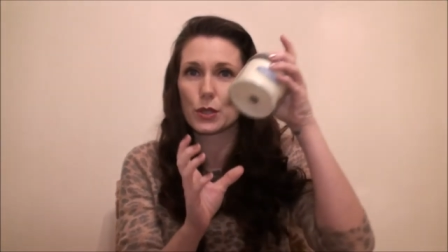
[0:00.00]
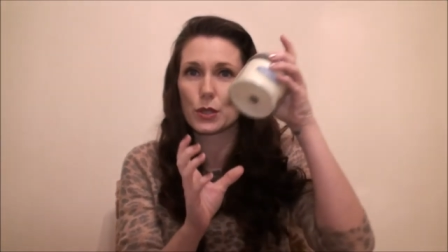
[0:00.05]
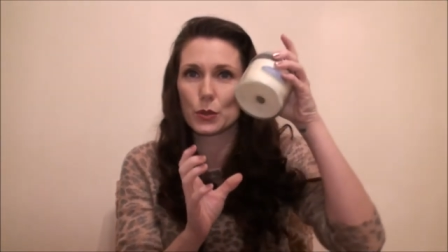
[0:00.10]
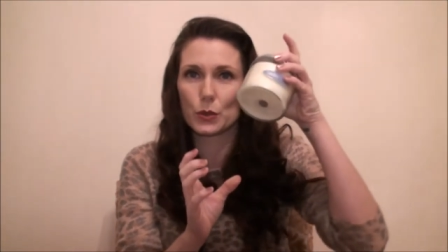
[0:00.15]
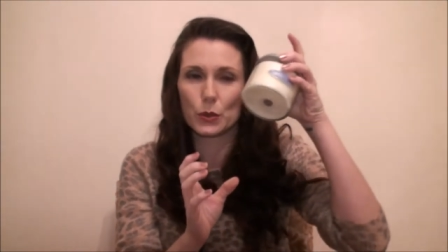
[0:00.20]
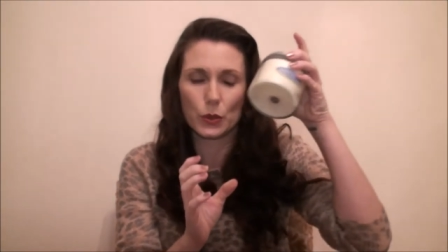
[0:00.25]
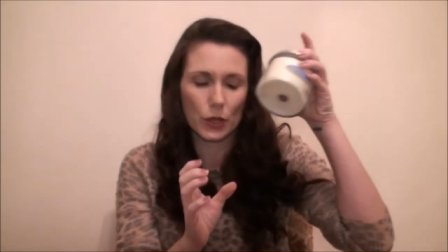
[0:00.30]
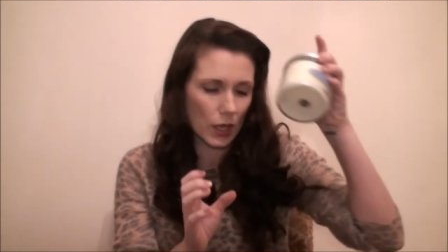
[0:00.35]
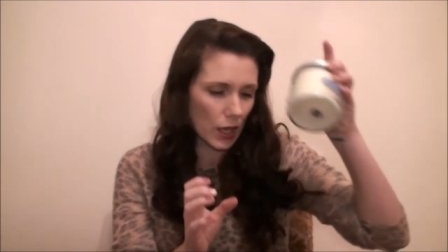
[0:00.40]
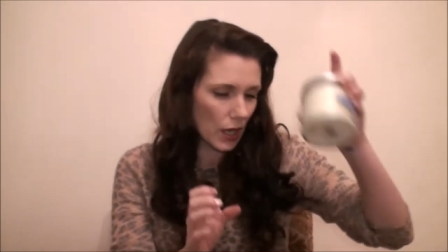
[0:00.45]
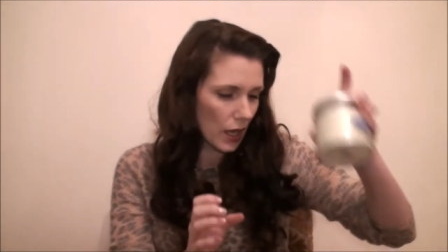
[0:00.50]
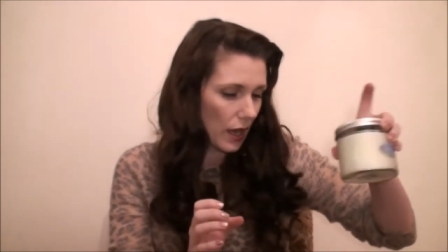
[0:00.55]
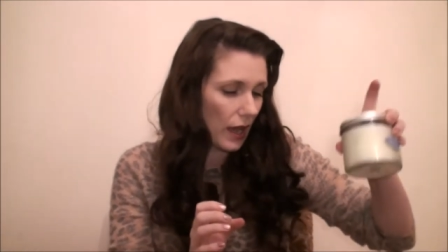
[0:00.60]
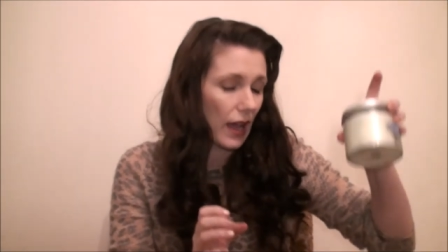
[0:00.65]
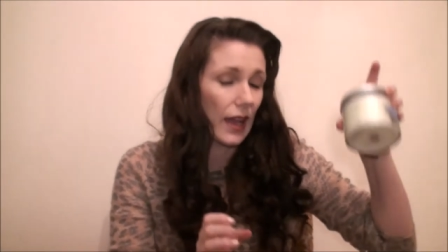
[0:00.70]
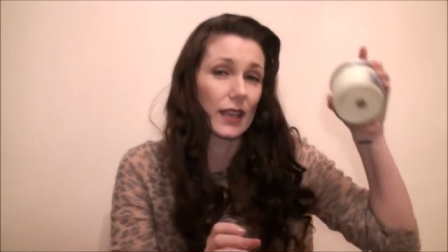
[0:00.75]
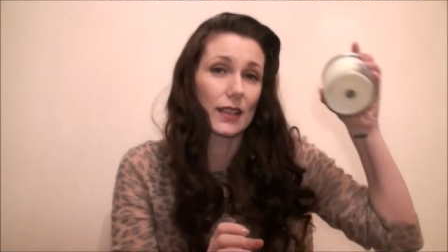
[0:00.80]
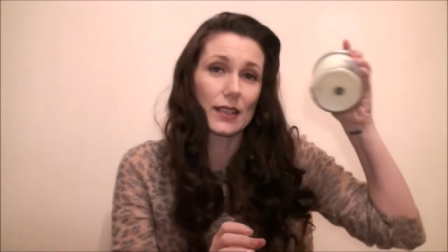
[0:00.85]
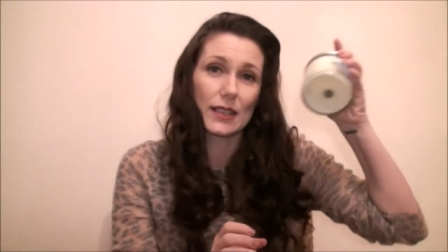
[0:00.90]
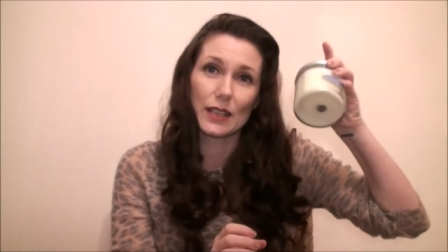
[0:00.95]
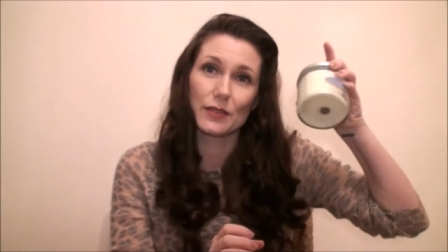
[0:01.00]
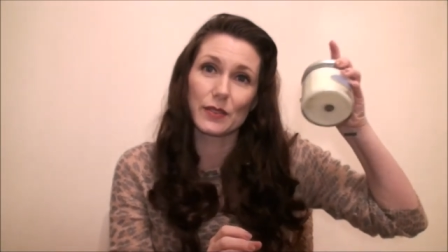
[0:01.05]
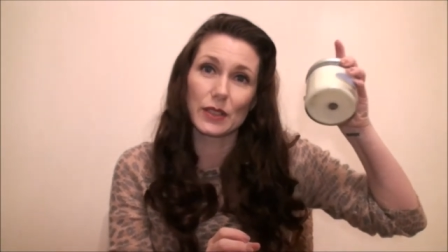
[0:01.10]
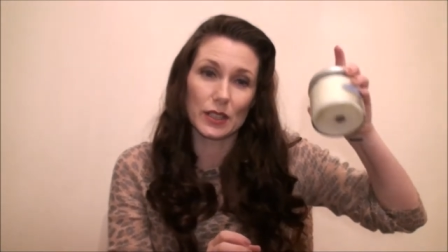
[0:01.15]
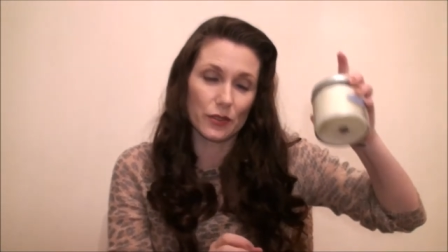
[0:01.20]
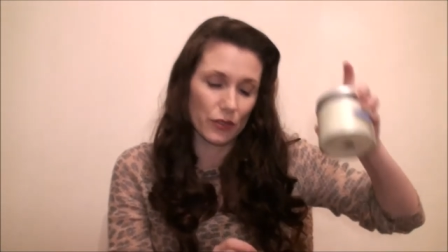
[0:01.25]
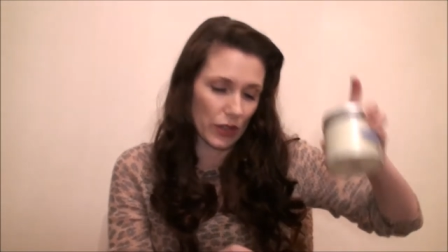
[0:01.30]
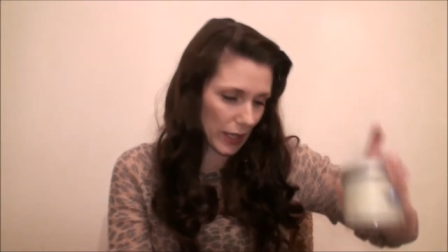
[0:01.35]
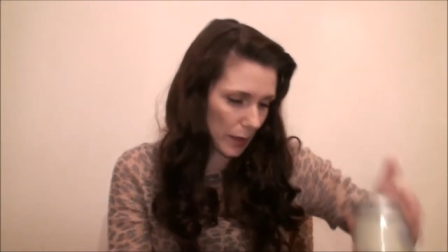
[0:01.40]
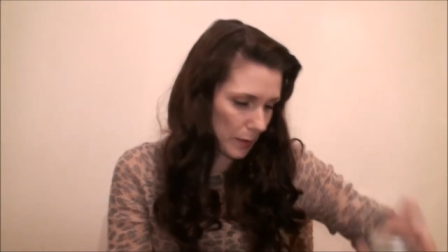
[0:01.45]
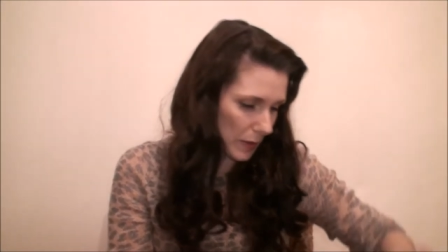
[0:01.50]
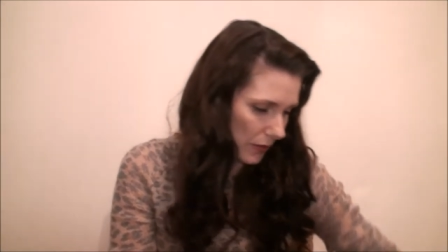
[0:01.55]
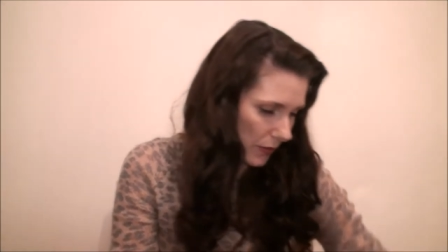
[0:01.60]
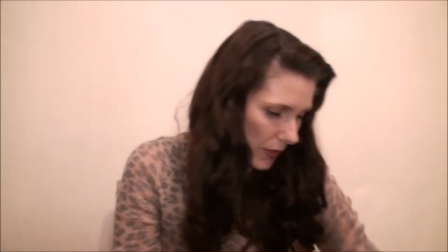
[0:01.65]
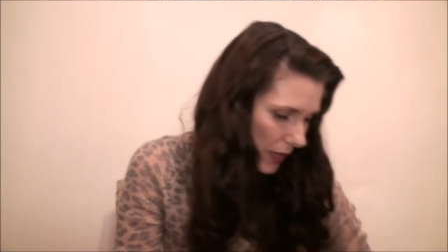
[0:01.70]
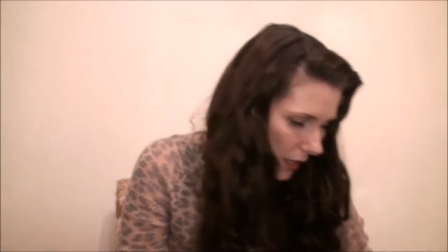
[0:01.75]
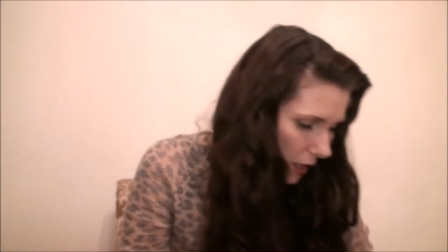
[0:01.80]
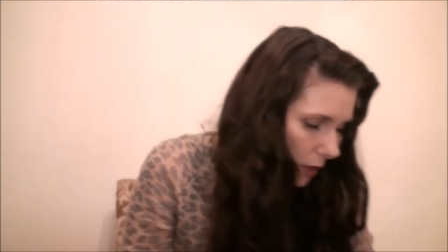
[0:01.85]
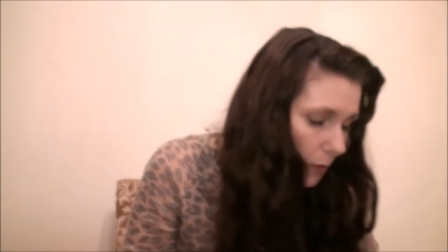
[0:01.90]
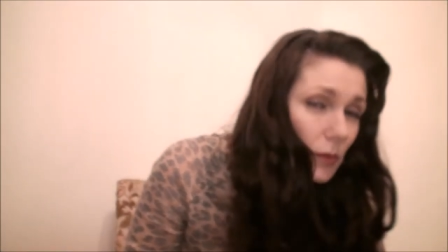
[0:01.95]
So I can definitely recommend
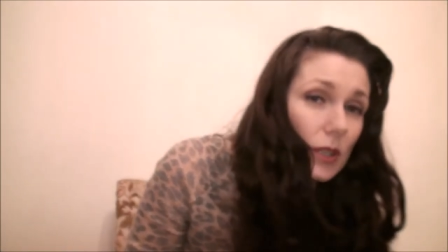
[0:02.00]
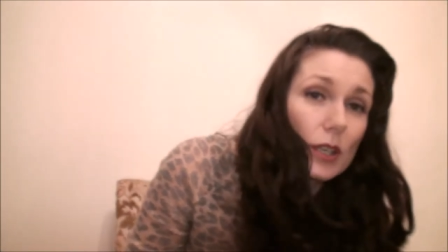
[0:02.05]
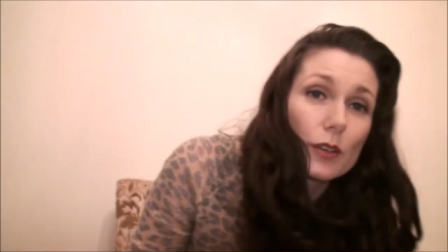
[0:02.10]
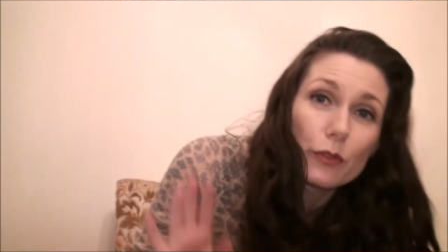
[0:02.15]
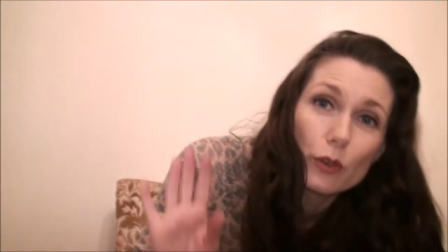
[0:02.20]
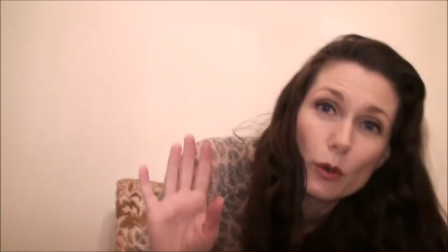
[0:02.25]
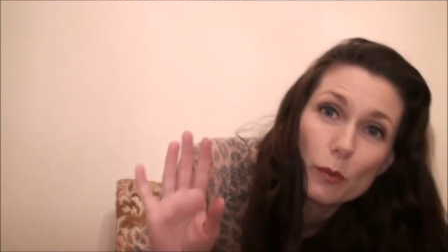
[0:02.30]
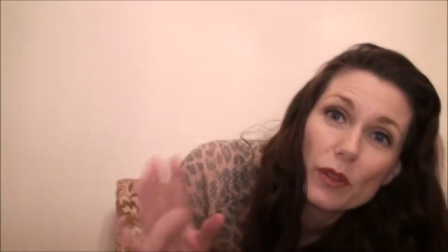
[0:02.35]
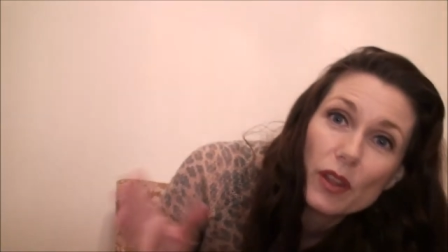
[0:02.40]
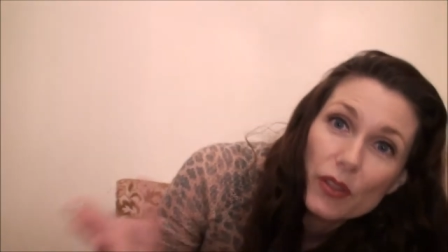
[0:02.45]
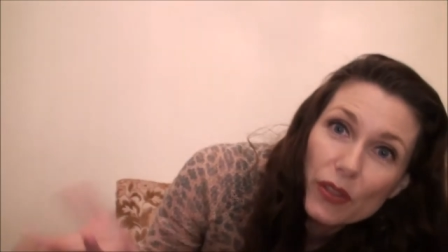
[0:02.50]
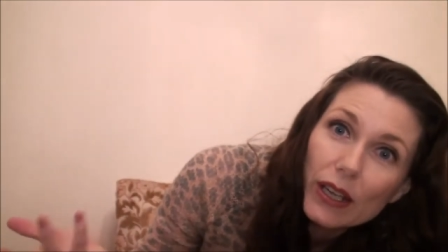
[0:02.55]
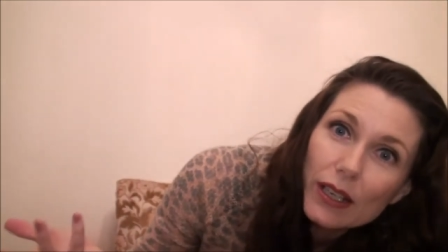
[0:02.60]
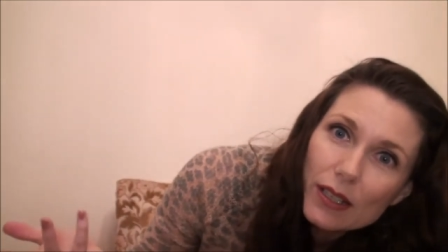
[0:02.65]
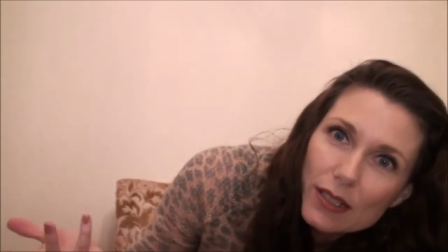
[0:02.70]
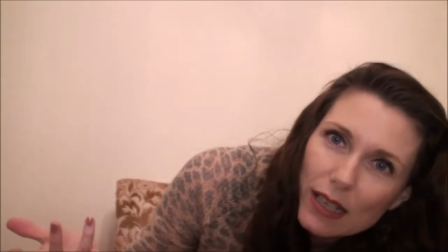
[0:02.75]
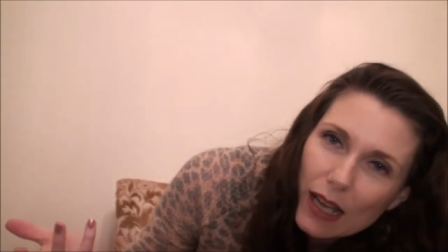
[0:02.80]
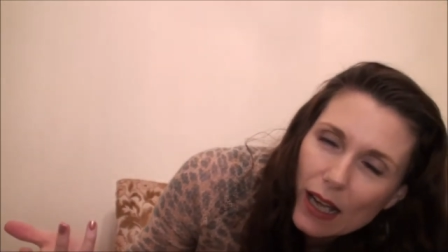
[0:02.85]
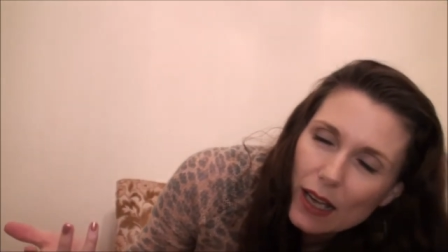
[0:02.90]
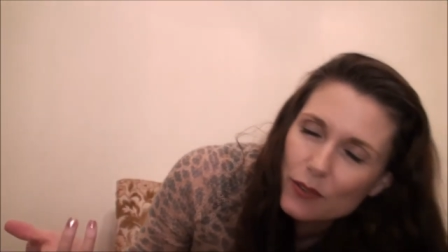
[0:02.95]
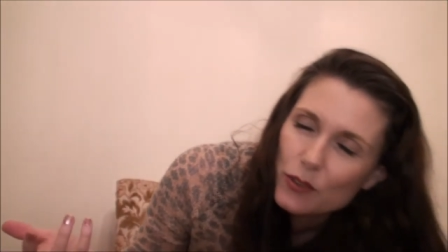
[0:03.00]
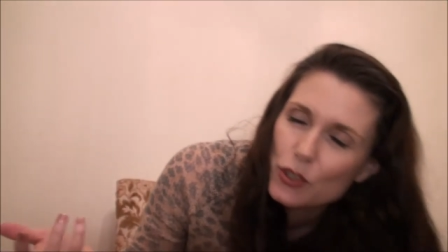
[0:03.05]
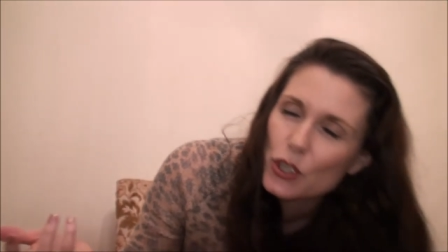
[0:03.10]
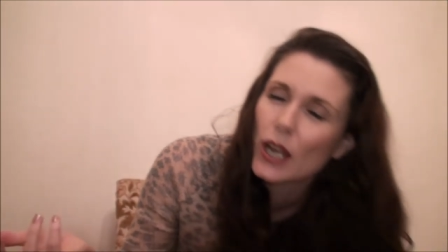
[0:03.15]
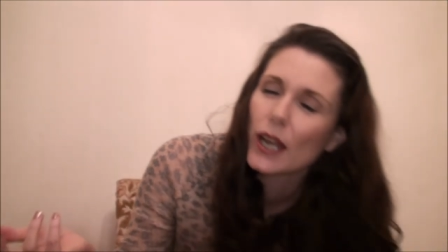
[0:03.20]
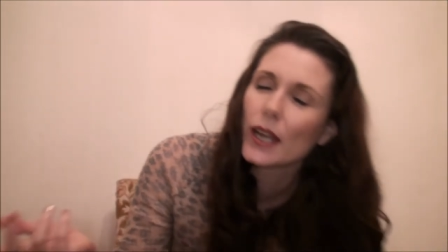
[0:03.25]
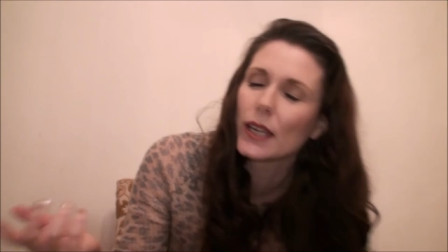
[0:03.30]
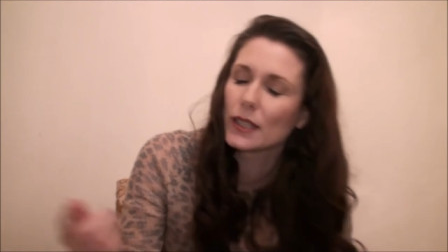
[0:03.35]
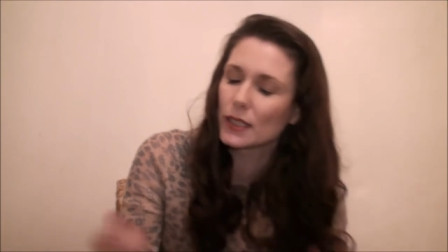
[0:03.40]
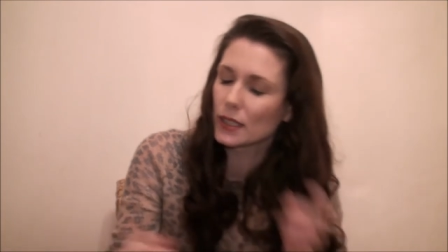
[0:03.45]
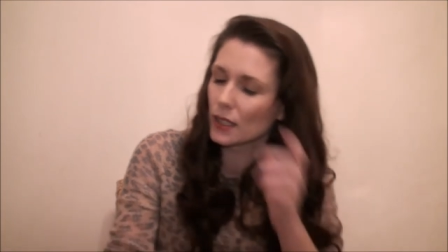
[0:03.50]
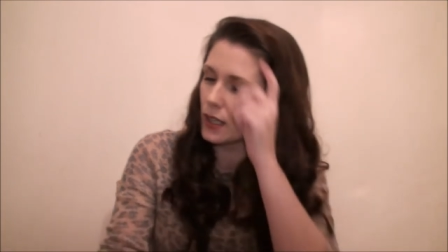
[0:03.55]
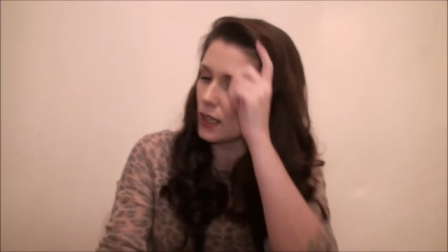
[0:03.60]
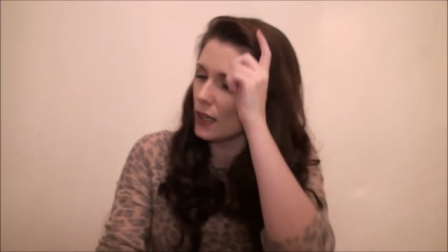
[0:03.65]
that company from the things that I have tried.